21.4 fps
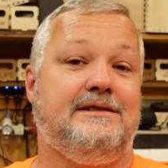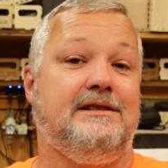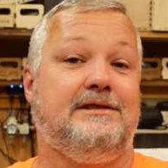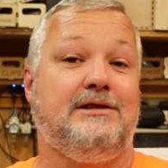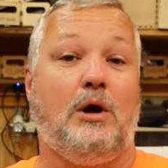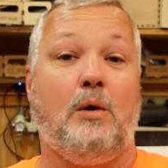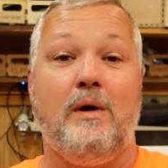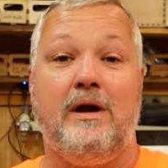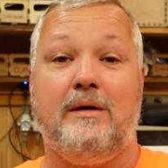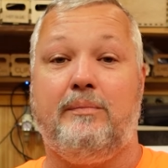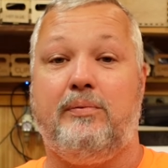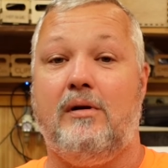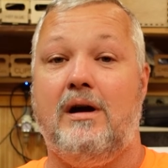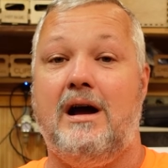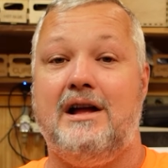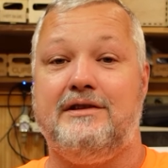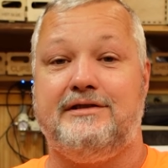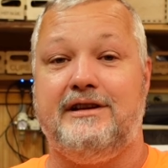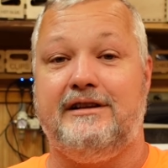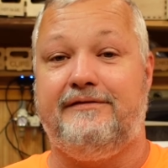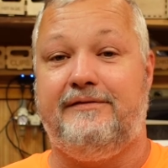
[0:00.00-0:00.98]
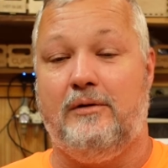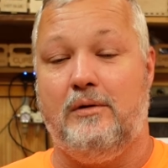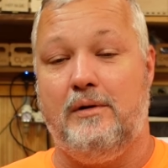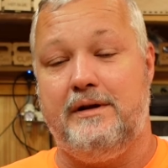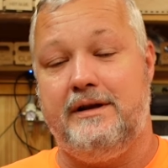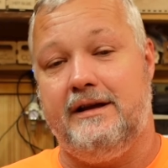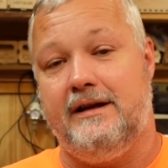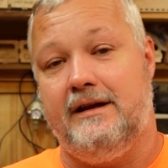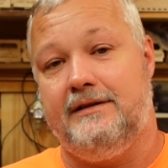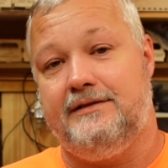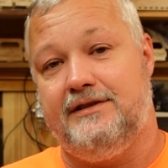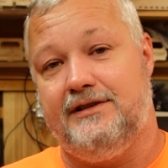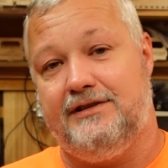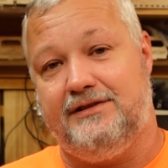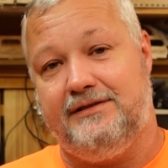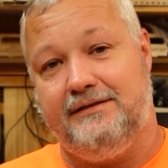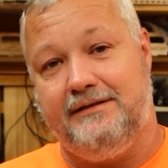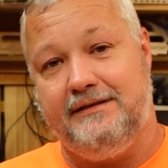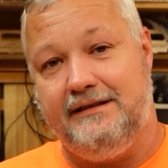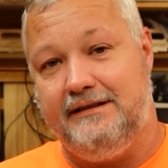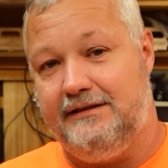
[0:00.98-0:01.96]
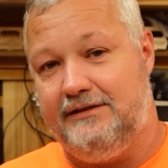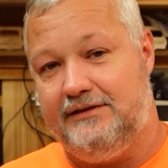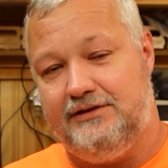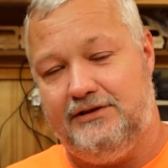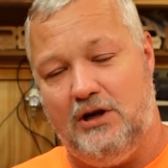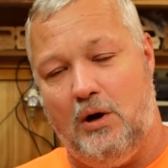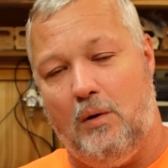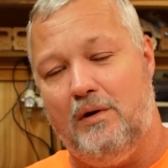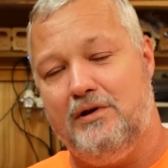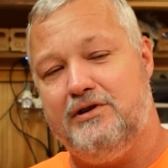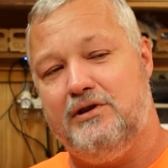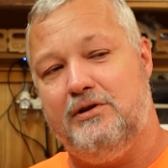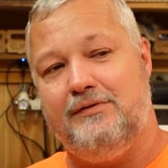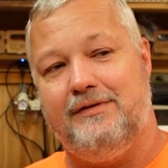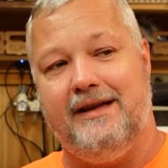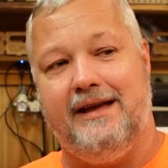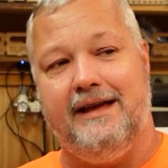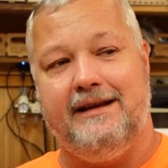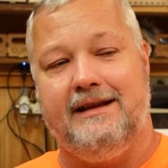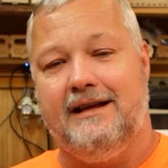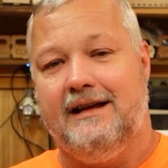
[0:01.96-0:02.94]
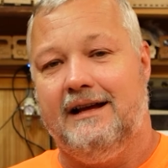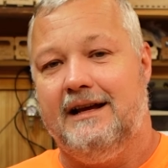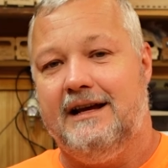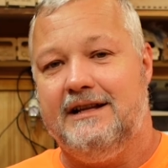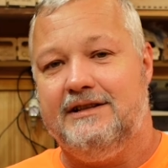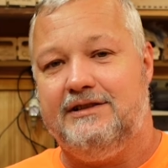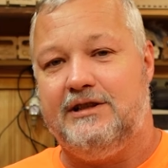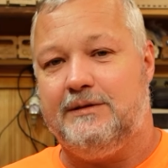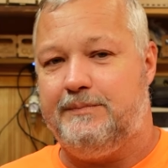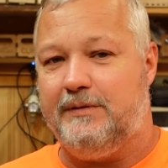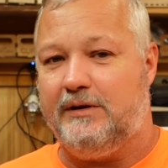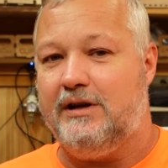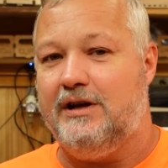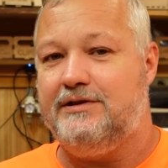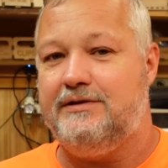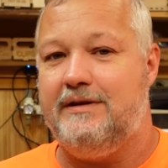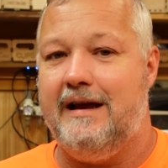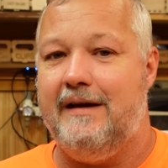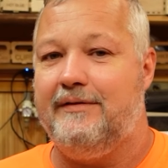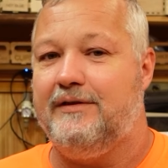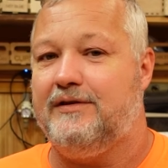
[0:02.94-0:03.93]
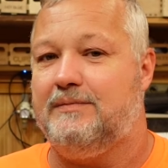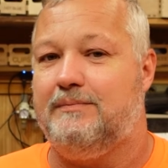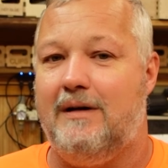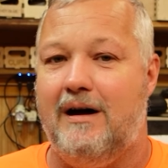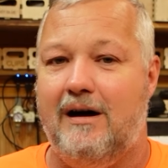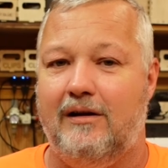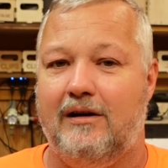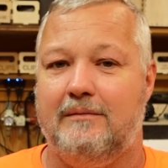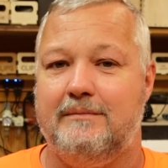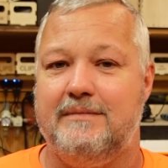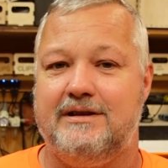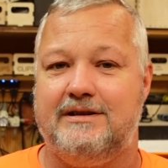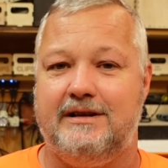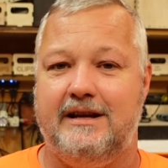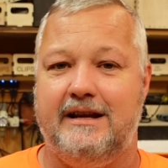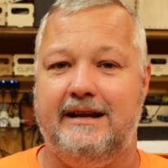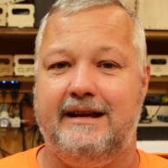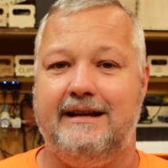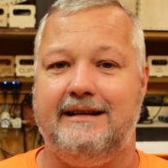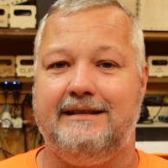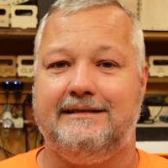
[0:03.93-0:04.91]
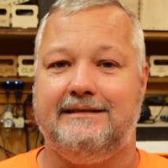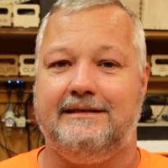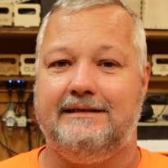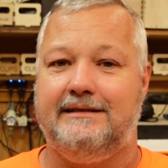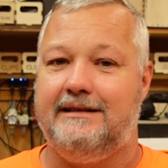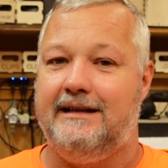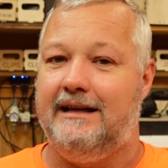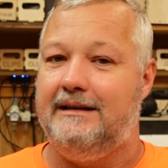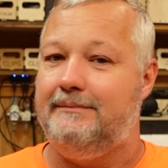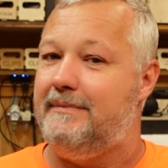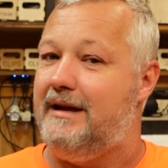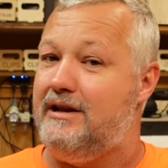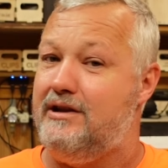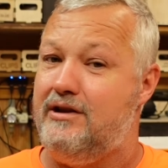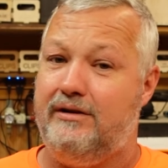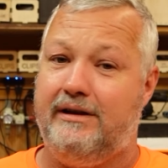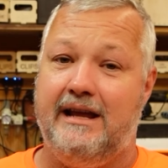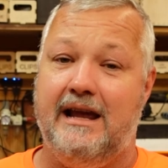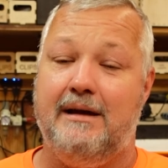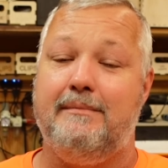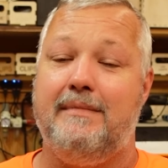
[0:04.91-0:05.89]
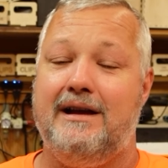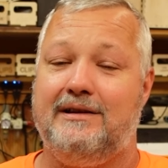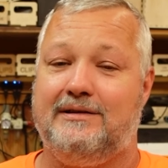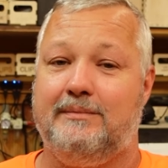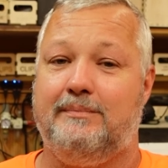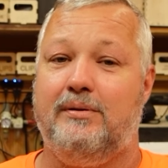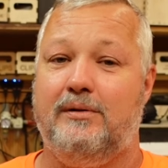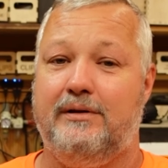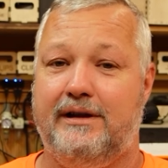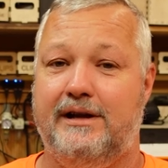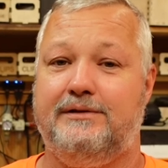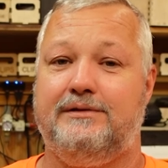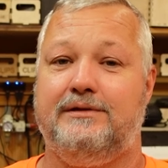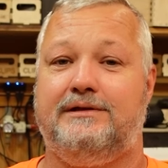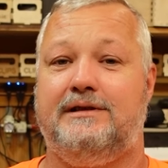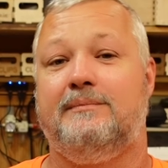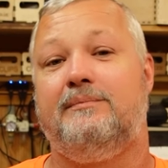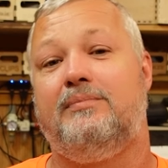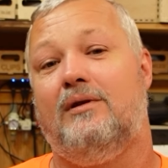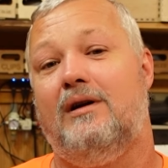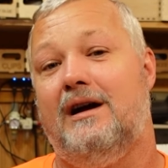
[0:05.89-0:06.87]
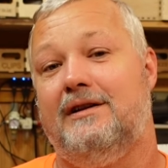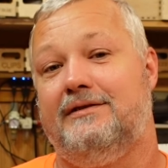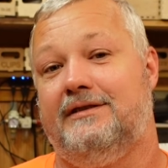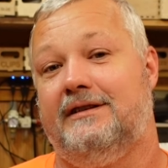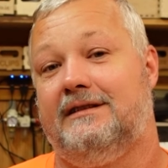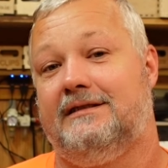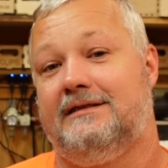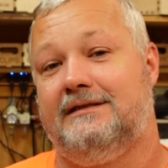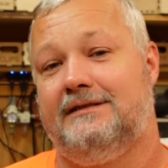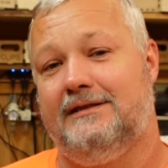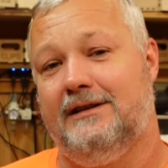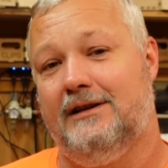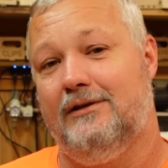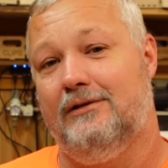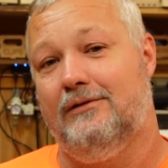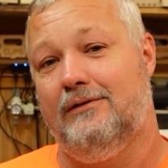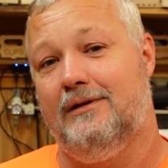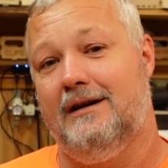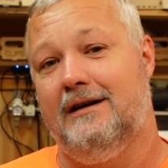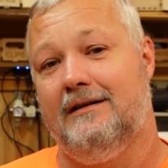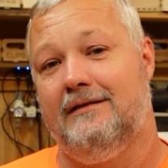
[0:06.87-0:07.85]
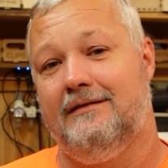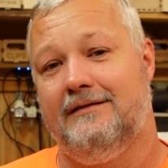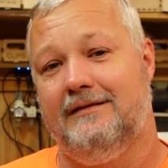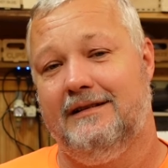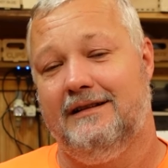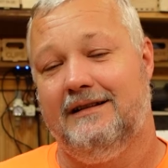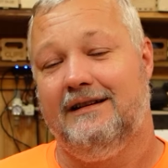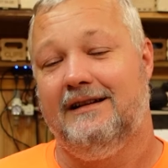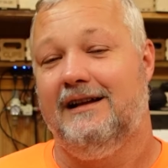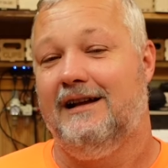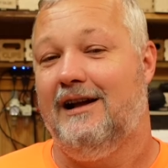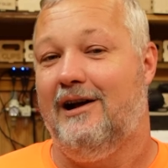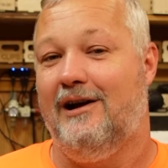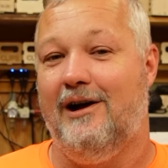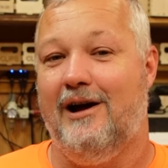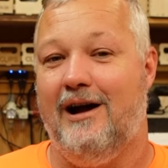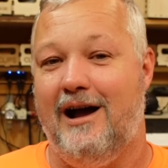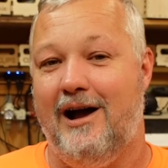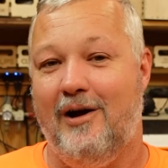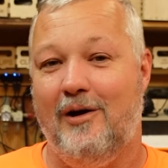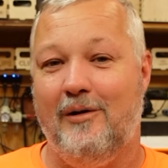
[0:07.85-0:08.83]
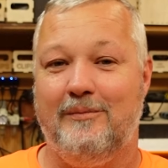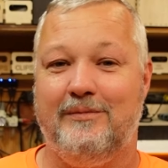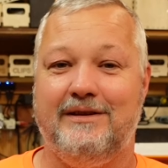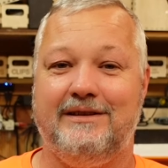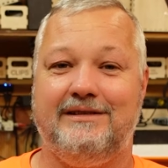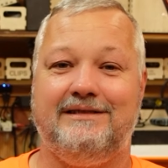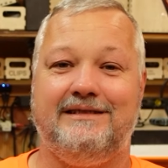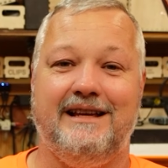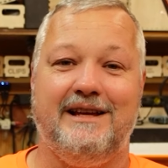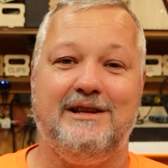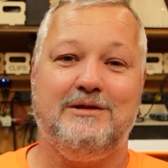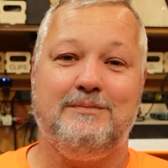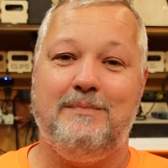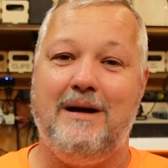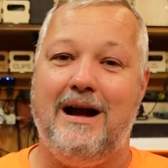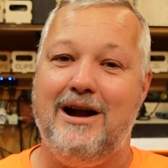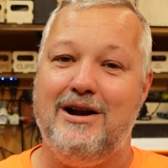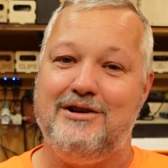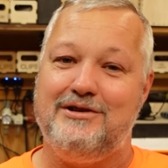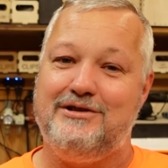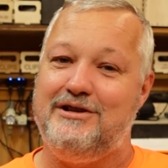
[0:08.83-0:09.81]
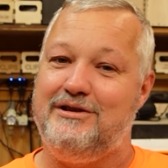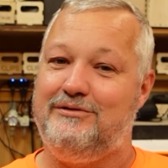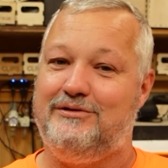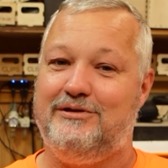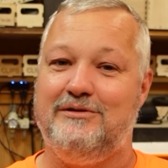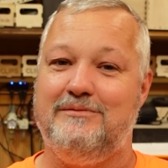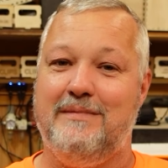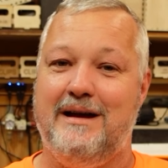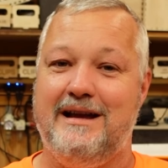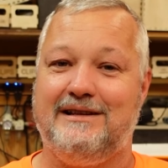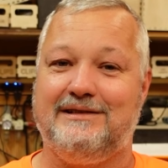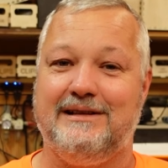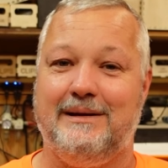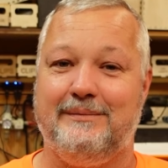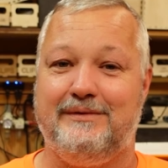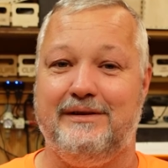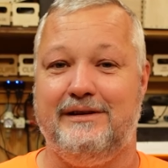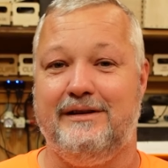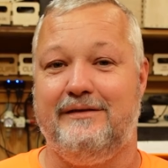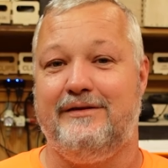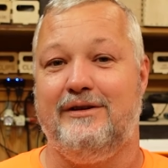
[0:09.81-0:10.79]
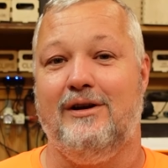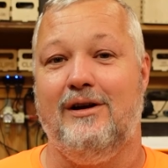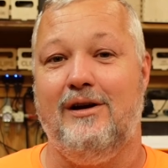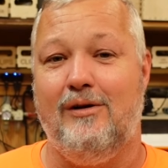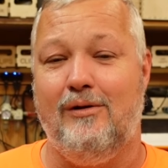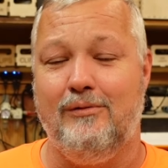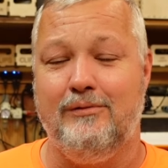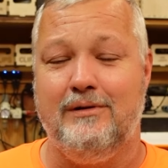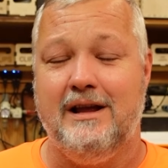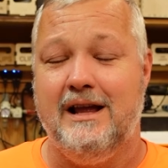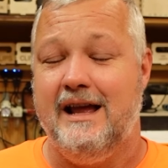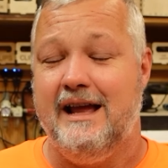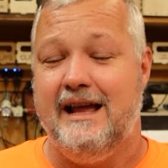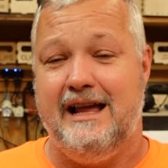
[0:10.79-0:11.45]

Just a quick project for you, just showing you that just because you have the smaller machines doesn't mean you can't make some pretty interesting projects. So uh, I hope this inspires you to make something of your own.